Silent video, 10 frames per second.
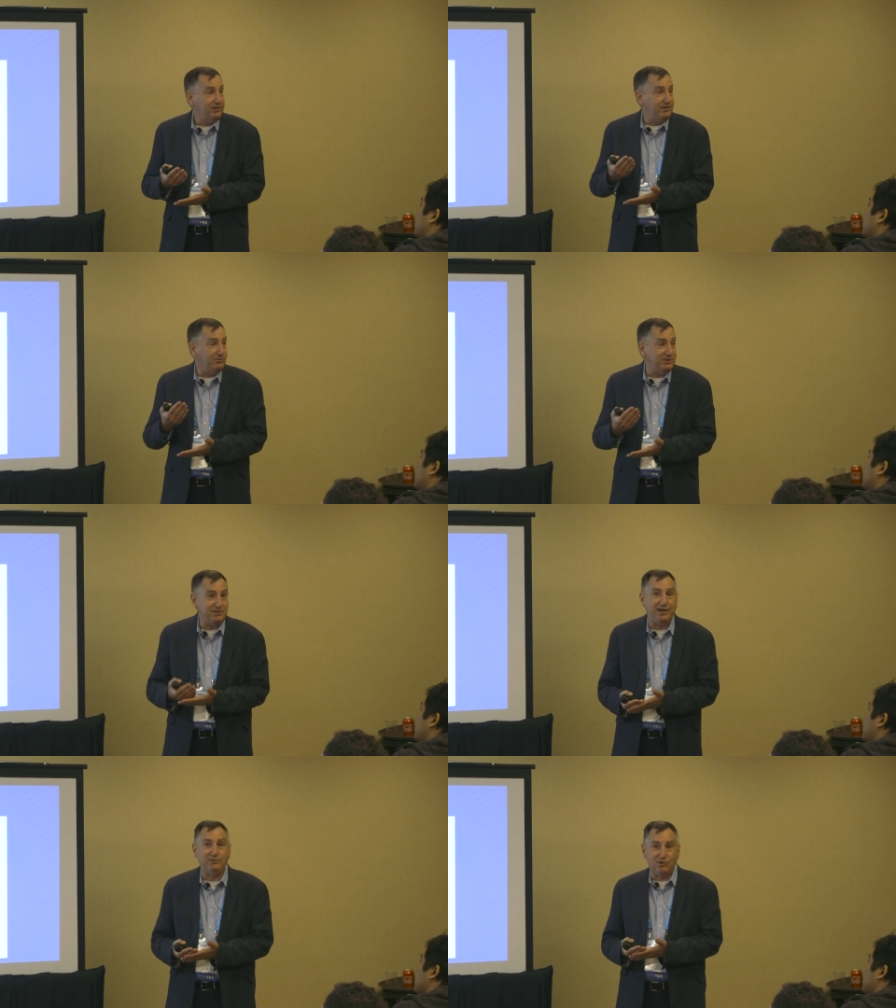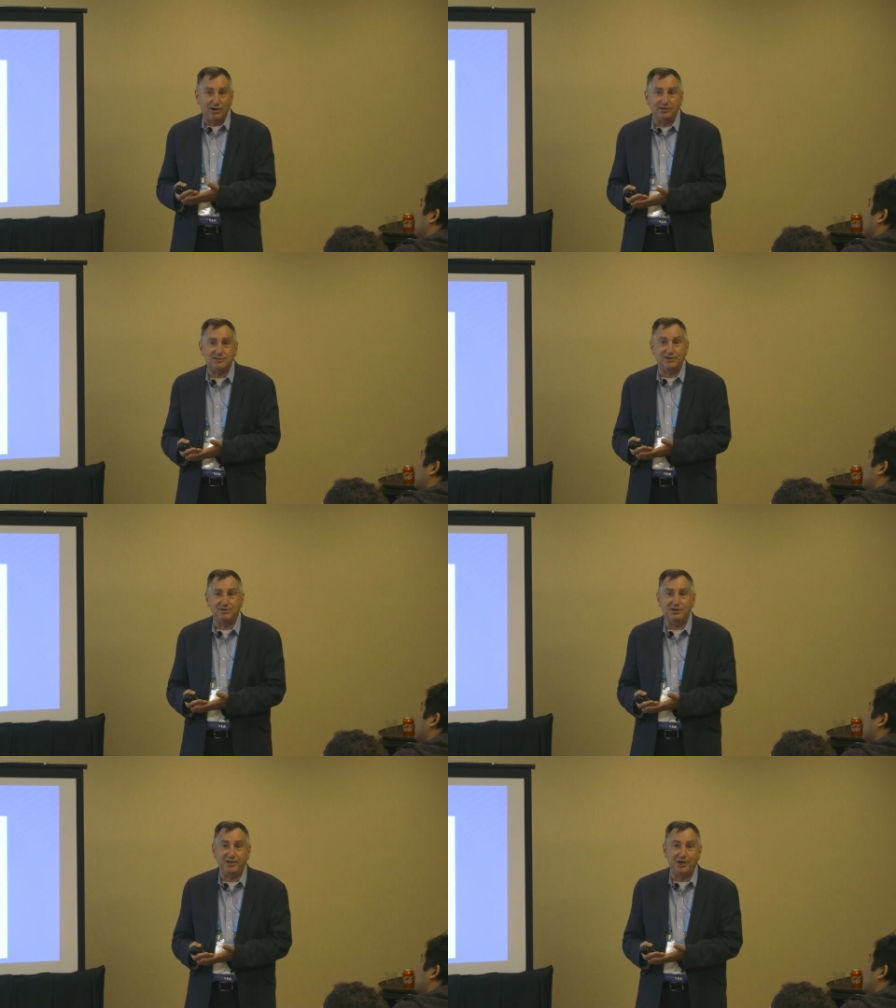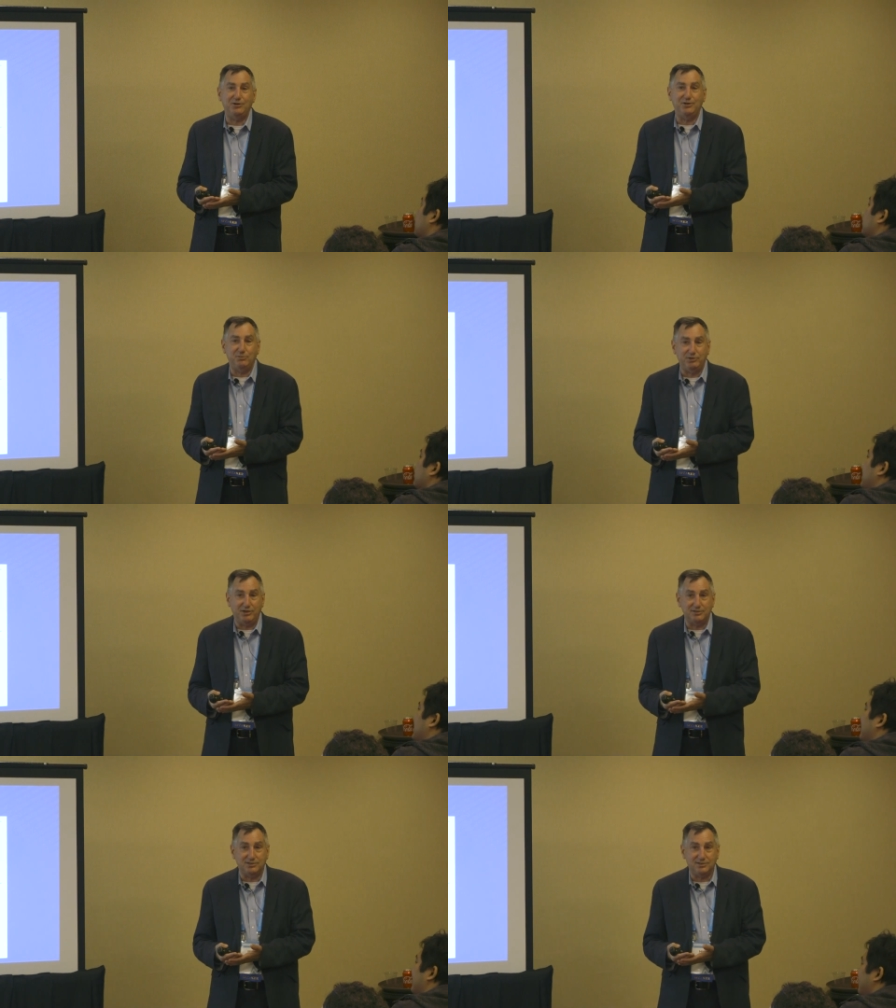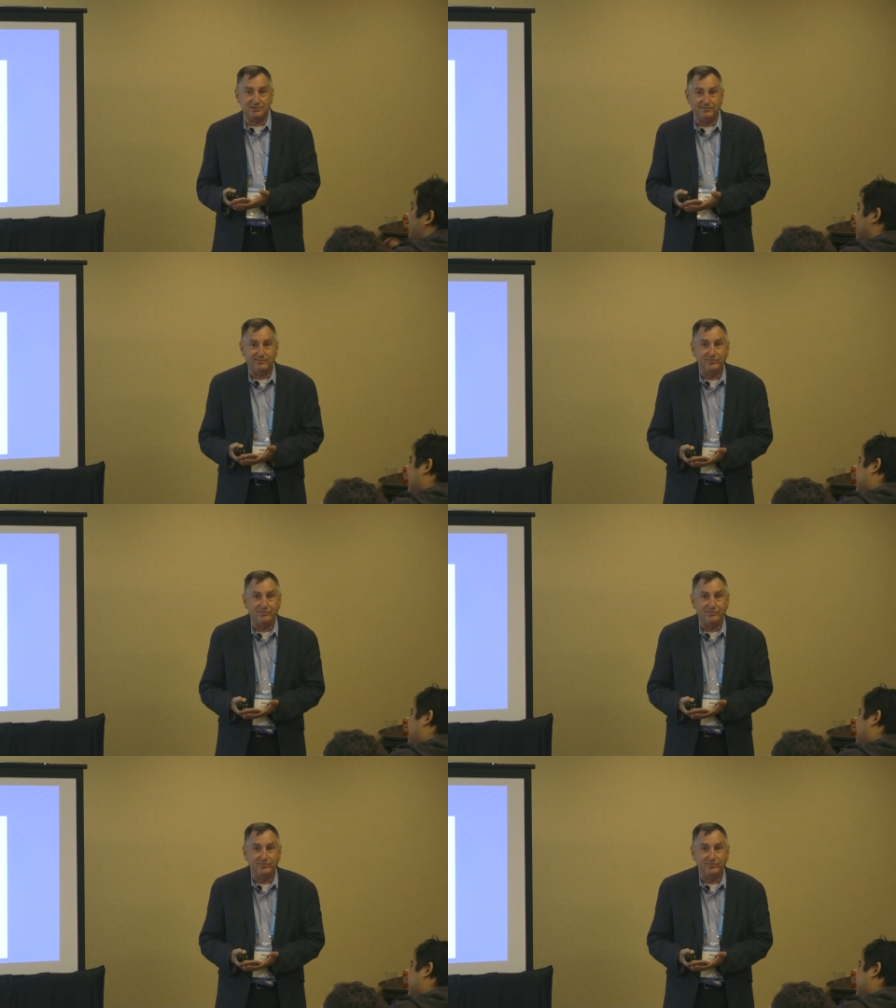than we saved credits on our carrier bills.